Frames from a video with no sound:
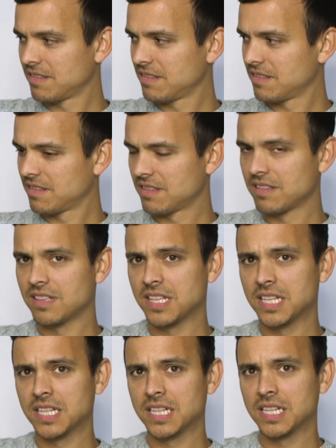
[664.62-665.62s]

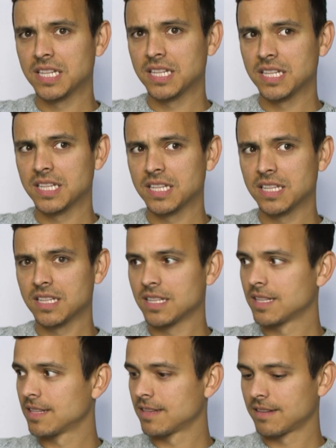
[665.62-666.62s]

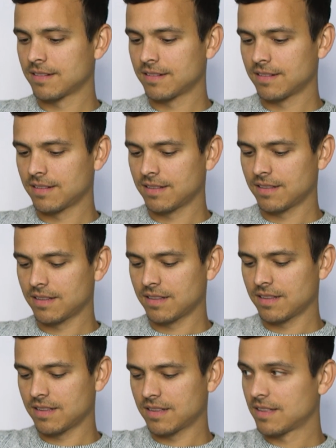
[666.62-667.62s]

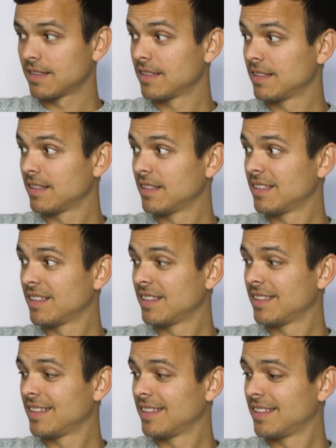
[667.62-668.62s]
The person shown says nothing.